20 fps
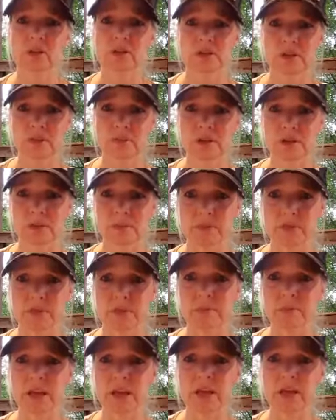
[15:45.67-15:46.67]
sometimes
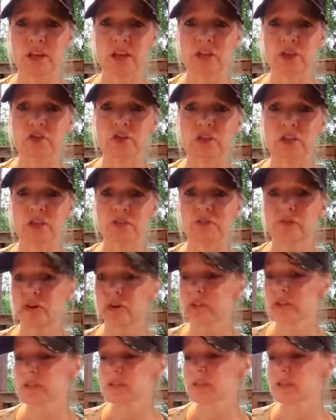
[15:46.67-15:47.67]
can make a huge
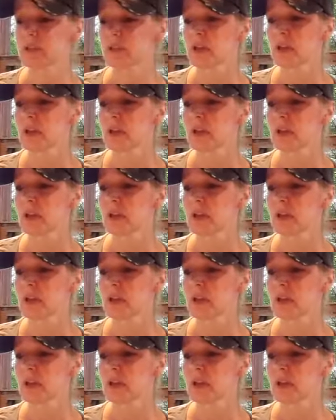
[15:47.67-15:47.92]
difference.